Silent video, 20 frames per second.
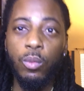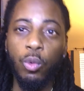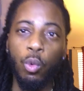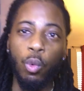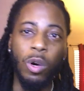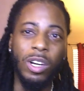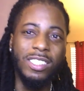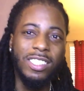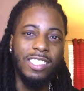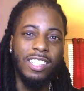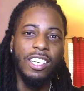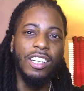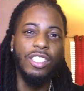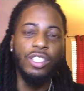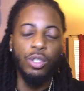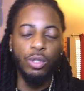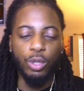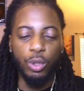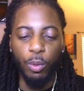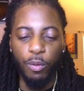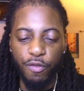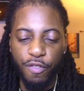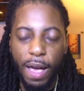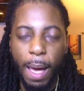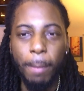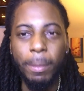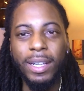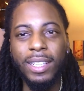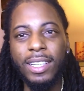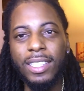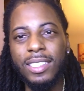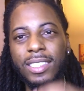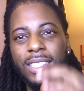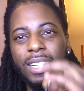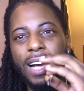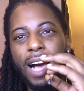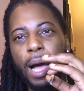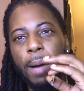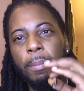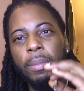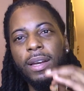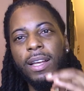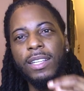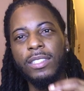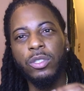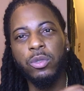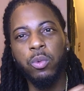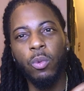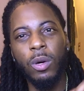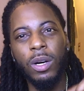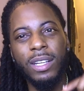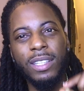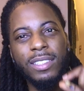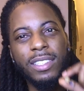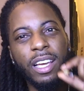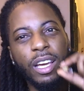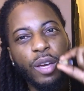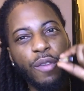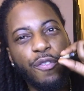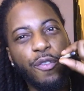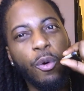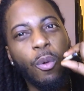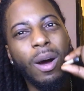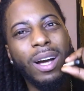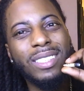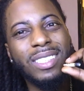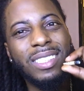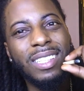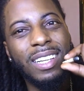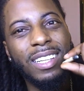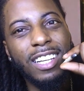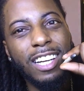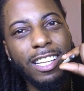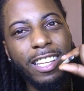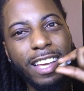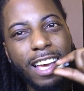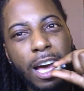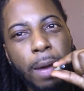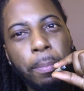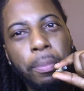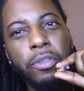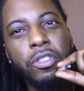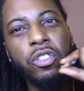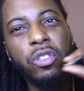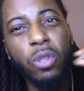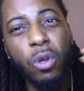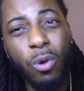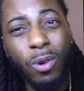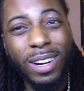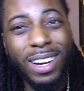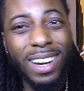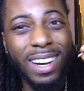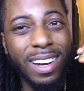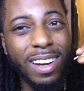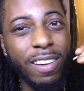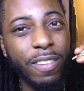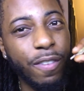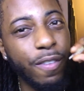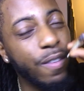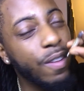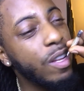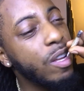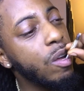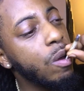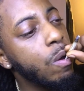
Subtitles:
What's good, YouTube family? This your God Bless One. Thank you for watching another episode of